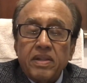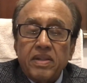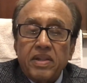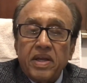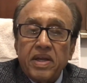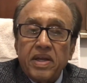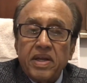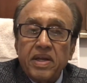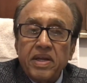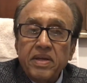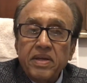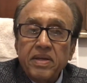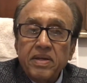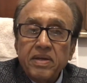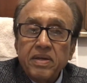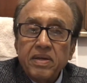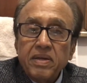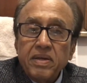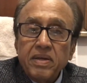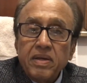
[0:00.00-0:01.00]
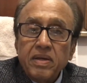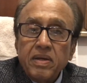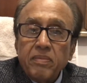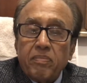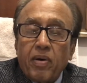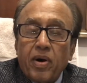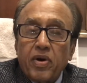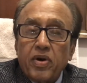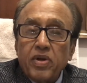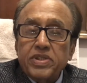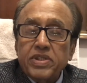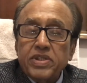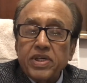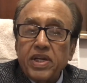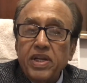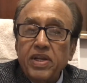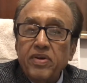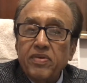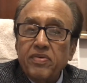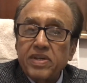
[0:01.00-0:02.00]
the
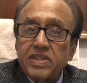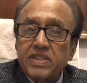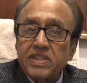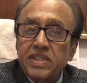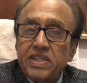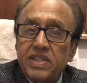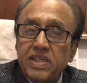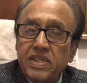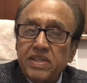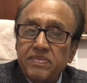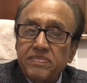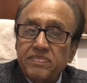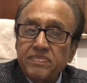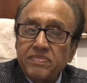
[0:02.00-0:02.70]
Pondicherry University,